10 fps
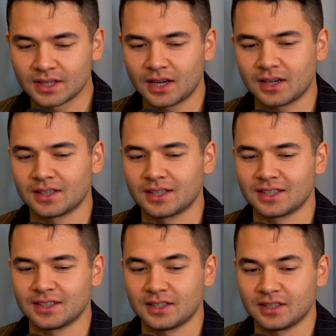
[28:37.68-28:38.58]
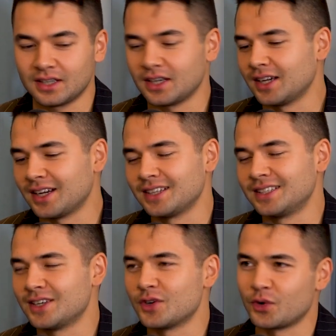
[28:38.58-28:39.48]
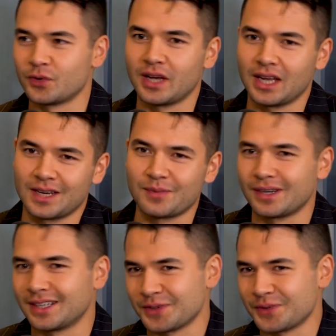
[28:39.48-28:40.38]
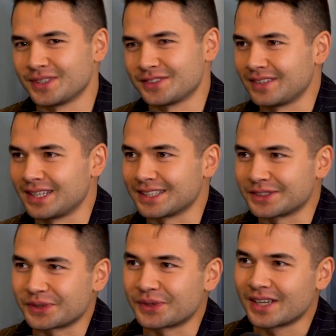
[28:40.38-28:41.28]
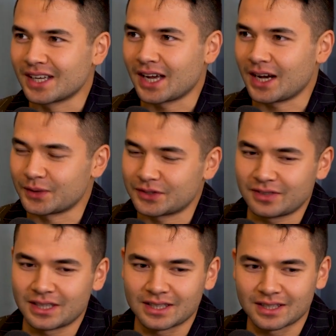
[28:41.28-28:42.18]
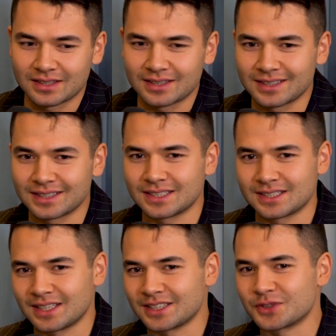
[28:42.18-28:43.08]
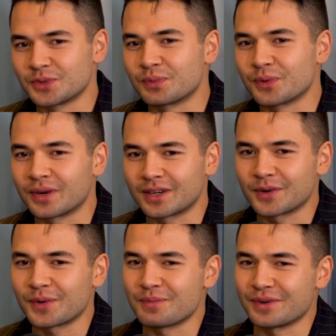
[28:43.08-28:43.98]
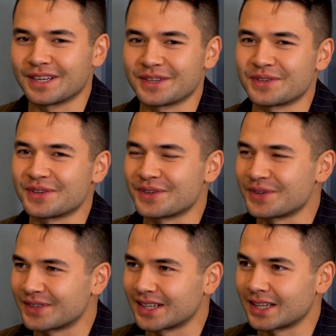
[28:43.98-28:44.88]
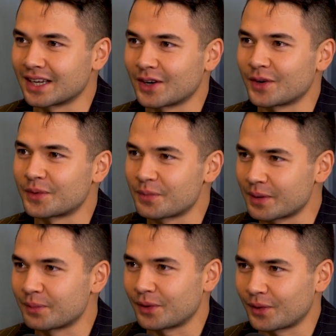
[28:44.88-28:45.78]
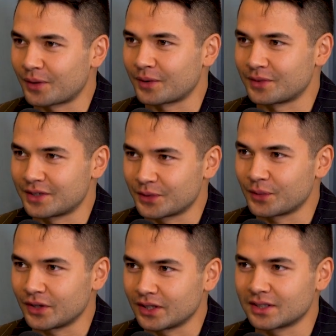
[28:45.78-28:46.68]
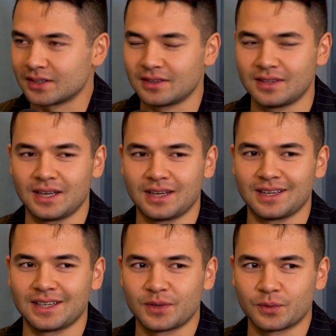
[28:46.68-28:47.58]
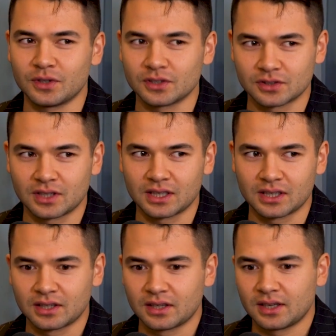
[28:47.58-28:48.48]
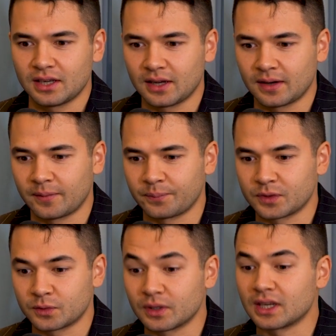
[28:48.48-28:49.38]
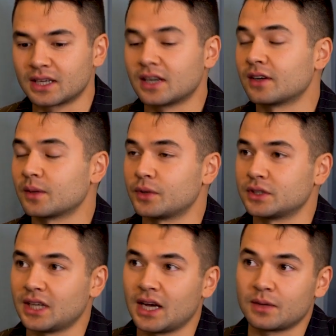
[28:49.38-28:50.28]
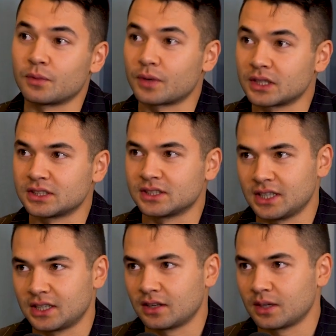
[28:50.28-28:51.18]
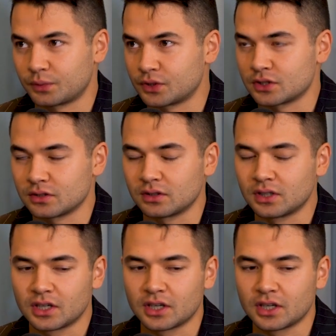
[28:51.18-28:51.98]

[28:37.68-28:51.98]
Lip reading: I didn't know anybody who was vegan, so I was feeling that this like super weirdo, but I knew that like other people around the world, they were also like really caring about animal rights and taking like personal